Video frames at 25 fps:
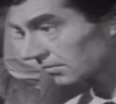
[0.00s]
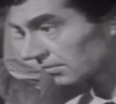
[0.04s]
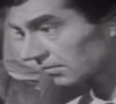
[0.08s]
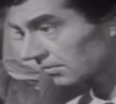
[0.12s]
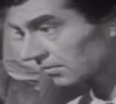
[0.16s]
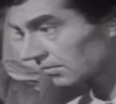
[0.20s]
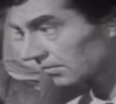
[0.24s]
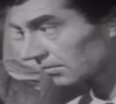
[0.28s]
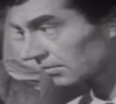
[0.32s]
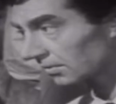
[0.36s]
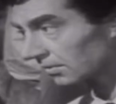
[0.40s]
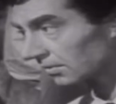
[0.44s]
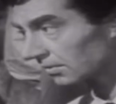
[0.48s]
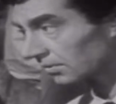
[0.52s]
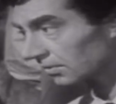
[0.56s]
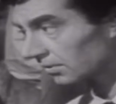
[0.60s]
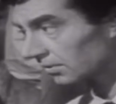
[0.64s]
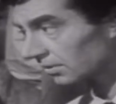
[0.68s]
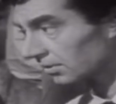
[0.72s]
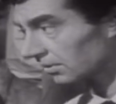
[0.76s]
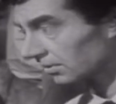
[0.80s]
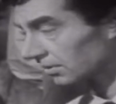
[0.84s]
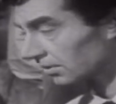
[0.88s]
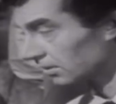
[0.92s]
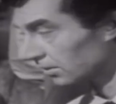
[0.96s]

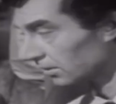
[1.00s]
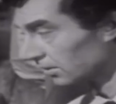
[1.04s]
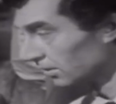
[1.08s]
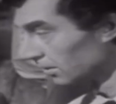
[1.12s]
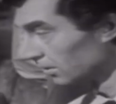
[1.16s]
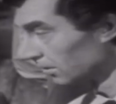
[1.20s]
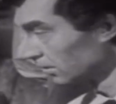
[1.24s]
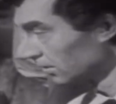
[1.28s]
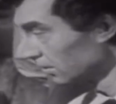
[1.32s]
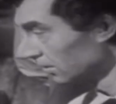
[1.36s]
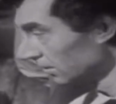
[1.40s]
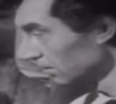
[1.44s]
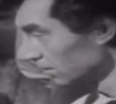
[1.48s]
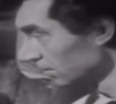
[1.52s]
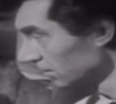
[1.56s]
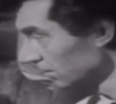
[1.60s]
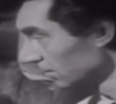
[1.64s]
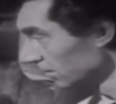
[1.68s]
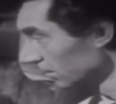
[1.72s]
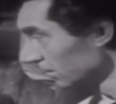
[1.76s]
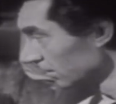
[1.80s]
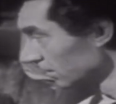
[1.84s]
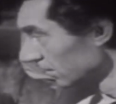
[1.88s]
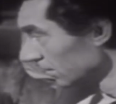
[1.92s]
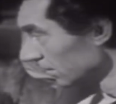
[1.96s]

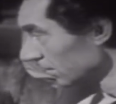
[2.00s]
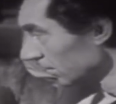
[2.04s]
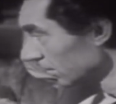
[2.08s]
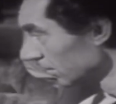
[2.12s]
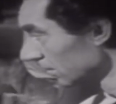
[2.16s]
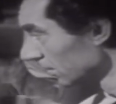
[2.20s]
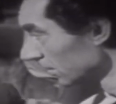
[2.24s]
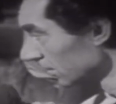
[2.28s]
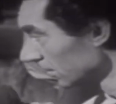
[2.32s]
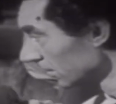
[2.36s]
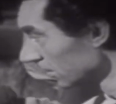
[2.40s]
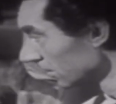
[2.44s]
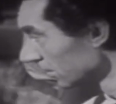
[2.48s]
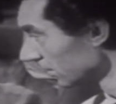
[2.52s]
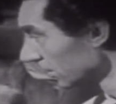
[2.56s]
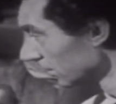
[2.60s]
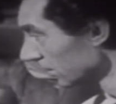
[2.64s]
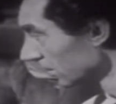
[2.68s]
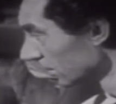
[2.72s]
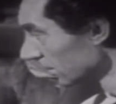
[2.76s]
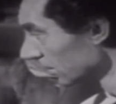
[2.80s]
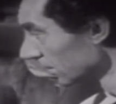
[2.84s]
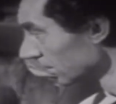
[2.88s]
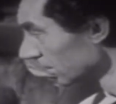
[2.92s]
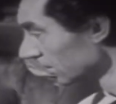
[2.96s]

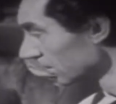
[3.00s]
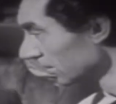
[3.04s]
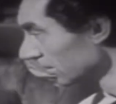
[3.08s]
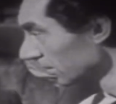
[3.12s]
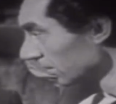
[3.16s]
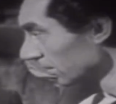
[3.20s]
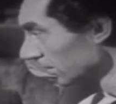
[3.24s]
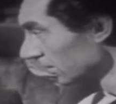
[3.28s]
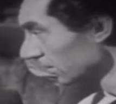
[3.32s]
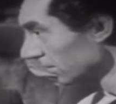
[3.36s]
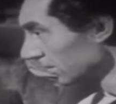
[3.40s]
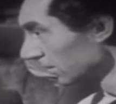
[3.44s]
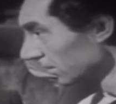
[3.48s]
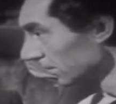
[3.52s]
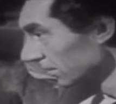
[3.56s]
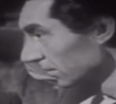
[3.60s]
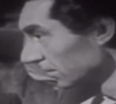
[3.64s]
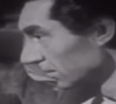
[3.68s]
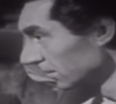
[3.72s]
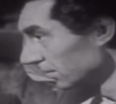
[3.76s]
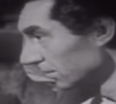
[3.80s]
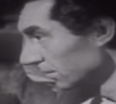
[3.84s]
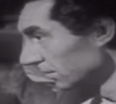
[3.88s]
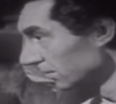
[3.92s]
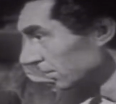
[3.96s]

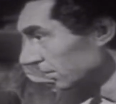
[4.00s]
The person shown says nothing.